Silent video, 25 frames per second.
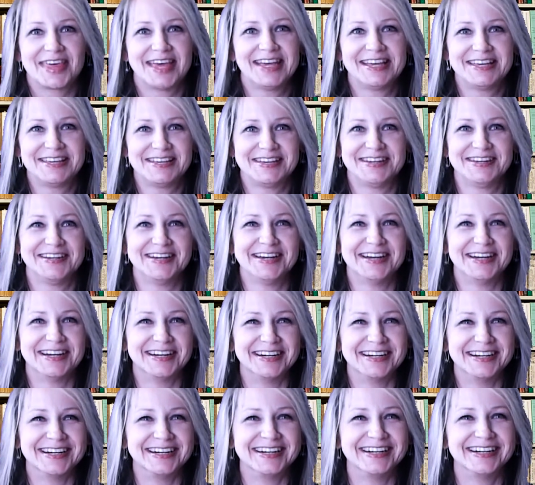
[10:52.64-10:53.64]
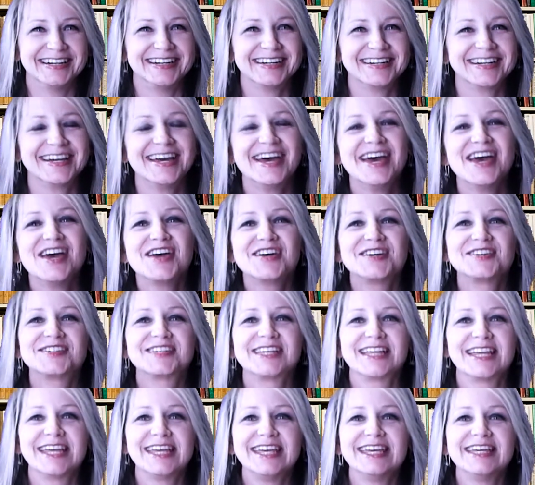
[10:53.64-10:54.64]
thank you. Because
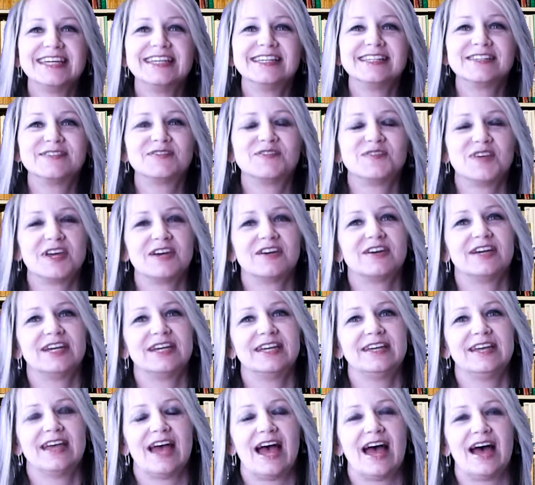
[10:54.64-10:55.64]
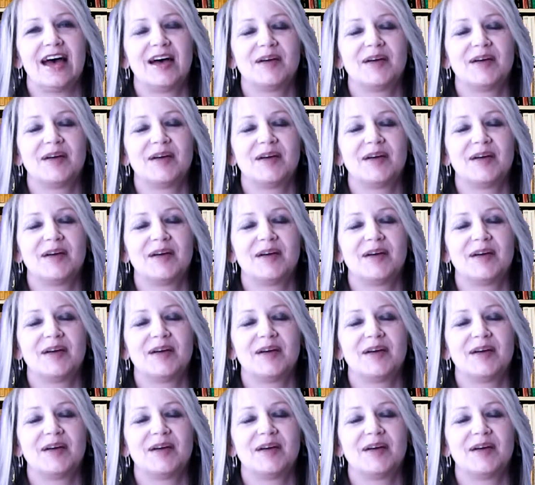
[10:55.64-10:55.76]
it is very,